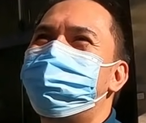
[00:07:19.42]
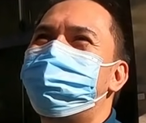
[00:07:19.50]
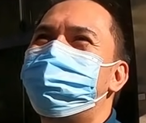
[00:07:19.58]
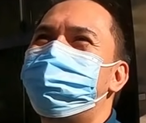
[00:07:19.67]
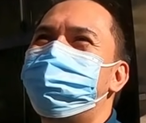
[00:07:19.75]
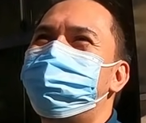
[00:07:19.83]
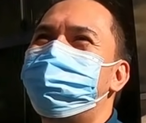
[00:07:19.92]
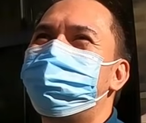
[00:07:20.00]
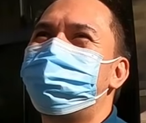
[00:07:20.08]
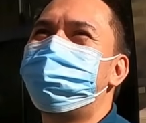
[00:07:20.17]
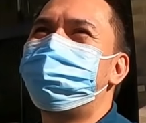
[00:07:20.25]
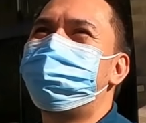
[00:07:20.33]
if they get me
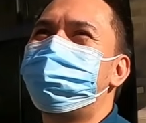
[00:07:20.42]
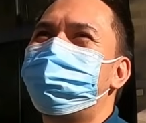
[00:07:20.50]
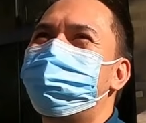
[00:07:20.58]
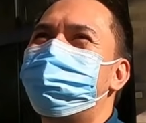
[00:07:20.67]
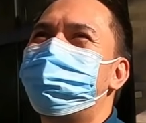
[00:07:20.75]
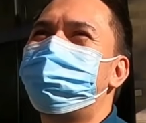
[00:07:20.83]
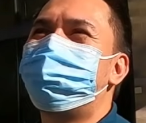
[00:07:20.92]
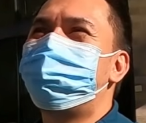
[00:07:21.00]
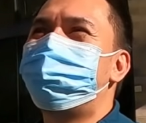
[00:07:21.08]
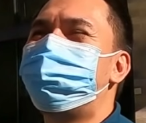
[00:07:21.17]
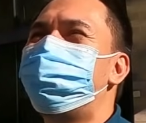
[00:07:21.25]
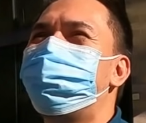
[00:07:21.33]
sick.
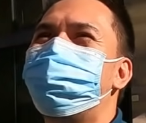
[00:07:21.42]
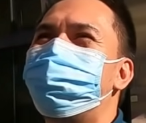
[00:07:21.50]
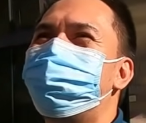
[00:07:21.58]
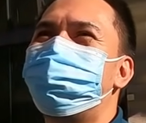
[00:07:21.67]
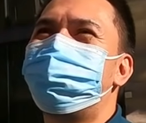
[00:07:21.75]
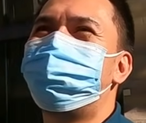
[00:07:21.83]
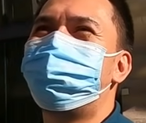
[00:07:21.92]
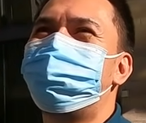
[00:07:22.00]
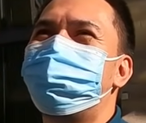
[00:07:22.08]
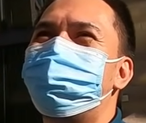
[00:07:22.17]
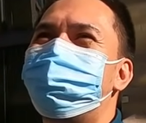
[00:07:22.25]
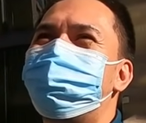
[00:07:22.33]
So then I'm not gonna
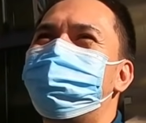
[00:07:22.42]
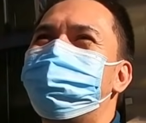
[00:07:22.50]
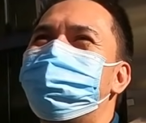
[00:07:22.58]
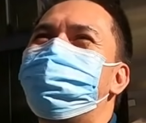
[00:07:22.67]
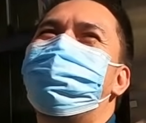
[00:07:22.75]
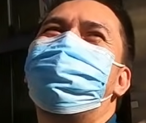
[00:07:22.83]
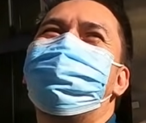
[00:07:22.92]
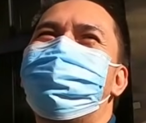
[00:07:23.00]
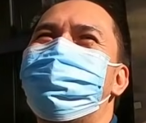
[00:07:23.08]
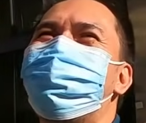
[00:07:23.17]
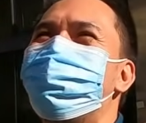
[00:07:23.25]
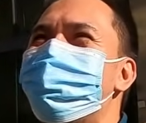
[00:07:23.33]
eat that food, you
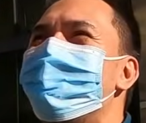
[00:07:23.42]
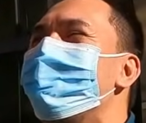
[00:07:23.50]
know?